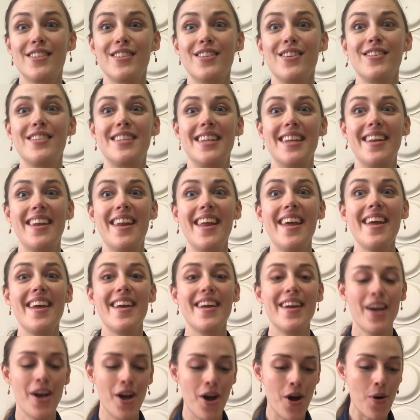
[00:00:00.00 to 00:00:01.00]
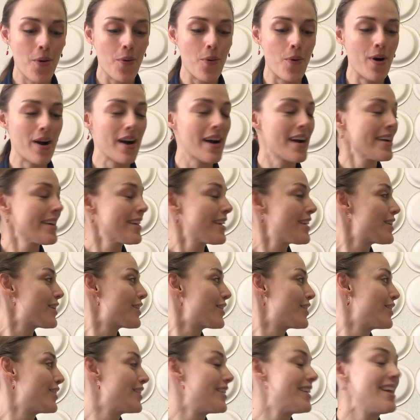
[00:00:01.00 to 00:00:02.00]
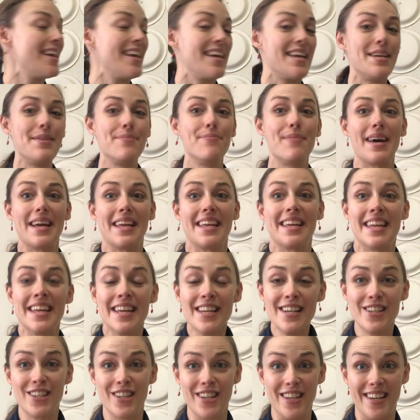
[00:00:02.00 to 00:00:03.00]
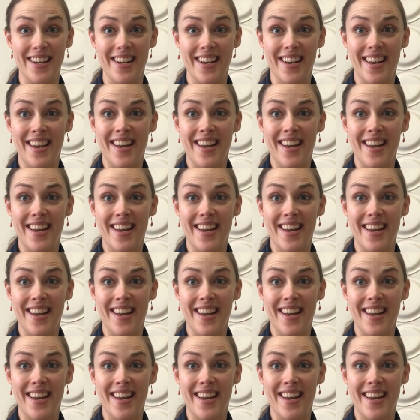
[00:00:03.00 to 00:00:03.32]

So today we're gonna learn in my kitchen.